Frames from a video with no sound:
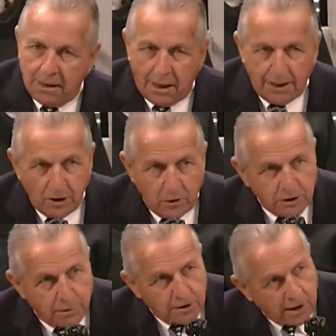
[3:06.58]
I knew he
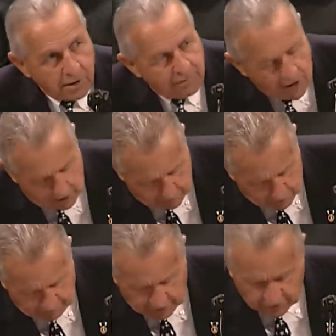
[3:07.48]
was particularly
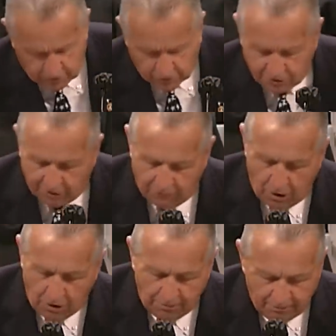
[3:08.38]
vulnerable to self
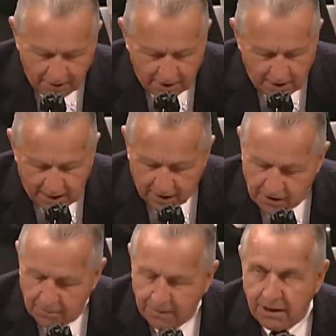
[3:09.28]
harm and
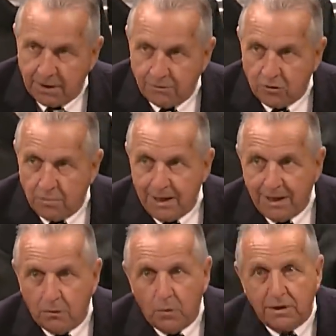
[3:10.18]
accompanied him to a
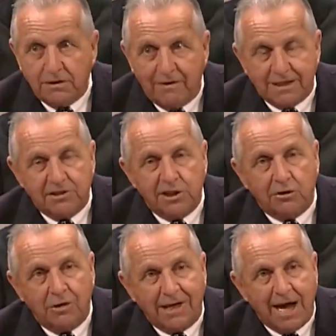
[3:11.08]
meeting with his vet
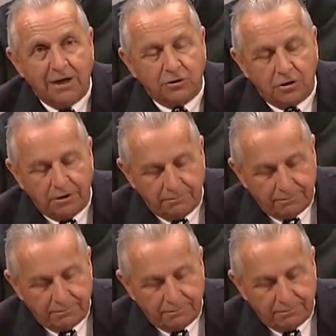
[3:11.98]
center counselor.